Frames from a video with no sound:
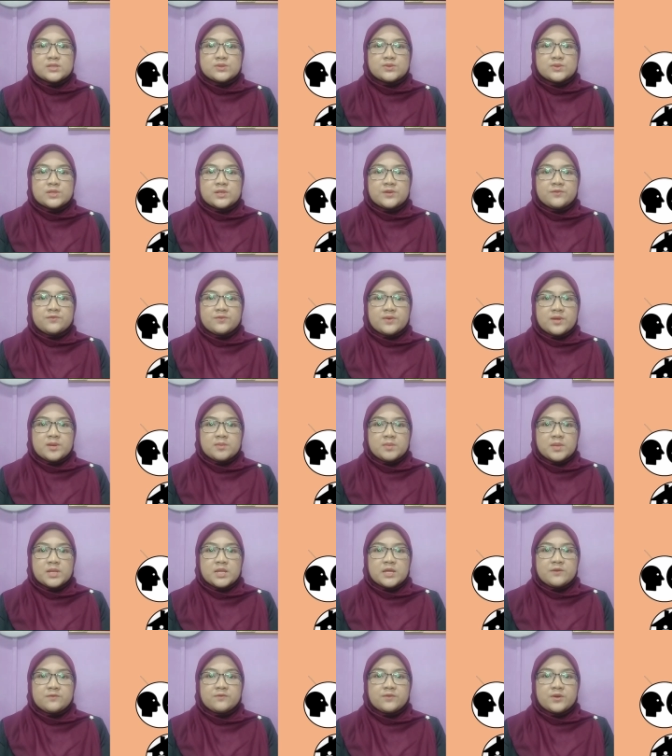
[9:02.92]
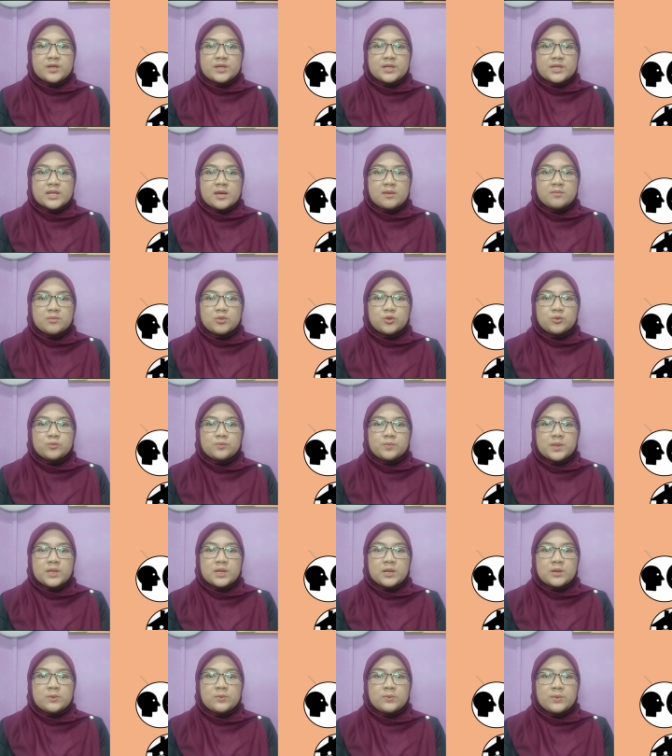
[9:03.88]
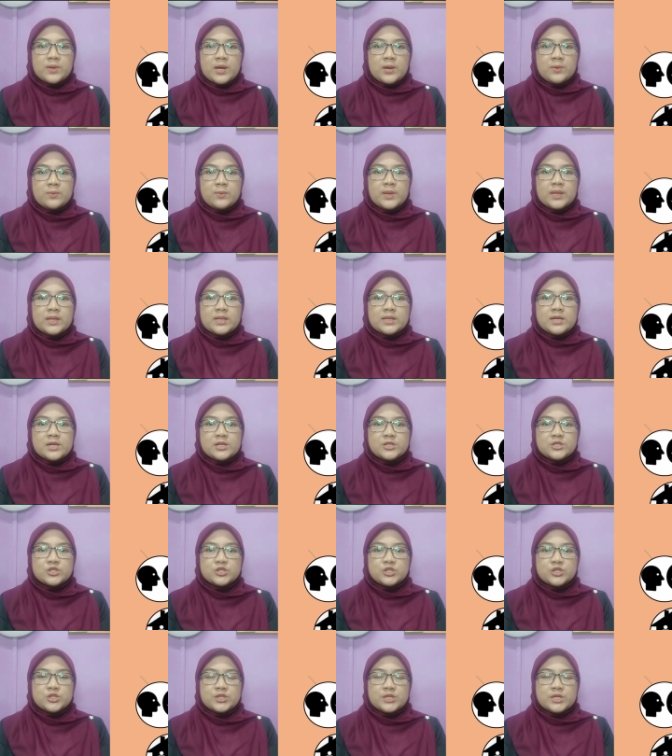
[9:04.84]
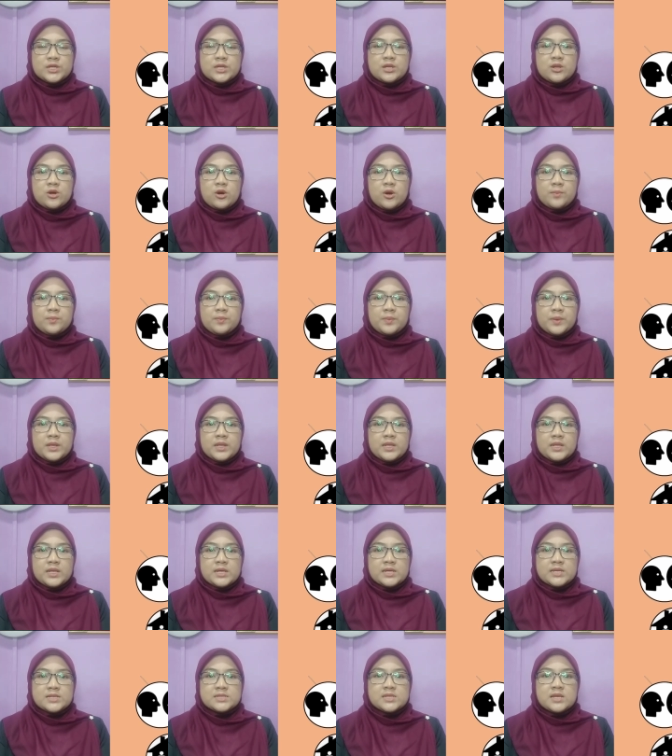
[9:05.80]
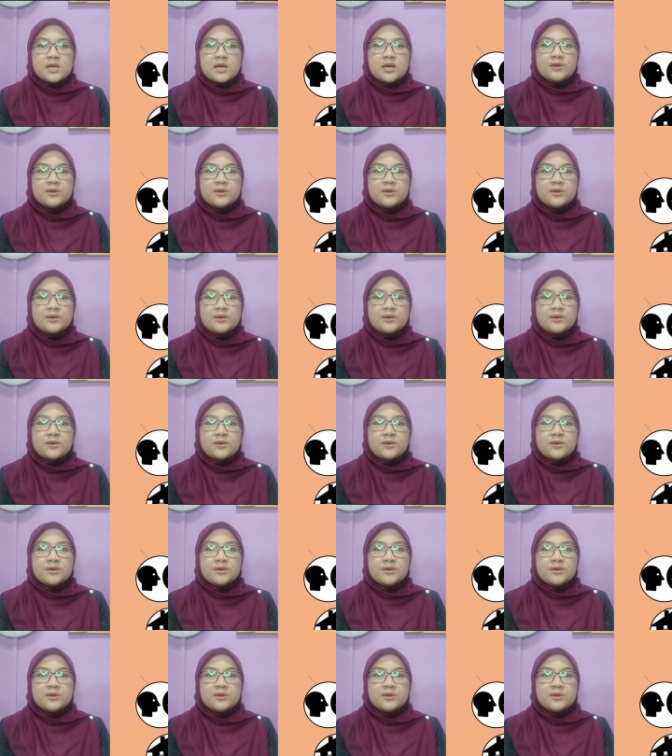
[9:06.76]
to the family for them to be aware with their children's opinions